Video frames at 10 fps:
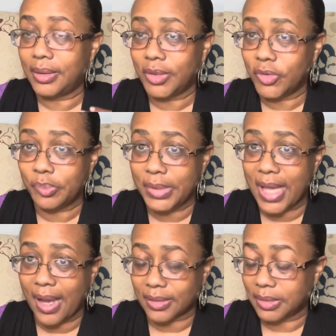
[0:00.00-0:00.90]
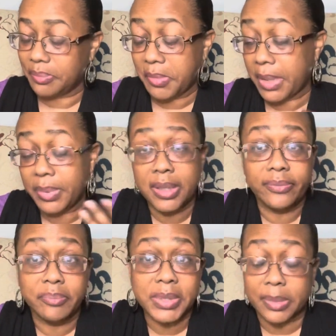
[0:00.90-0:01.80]
then you'll be actually maybe
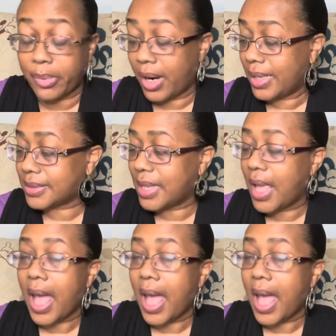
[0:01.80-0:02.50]
even surprised.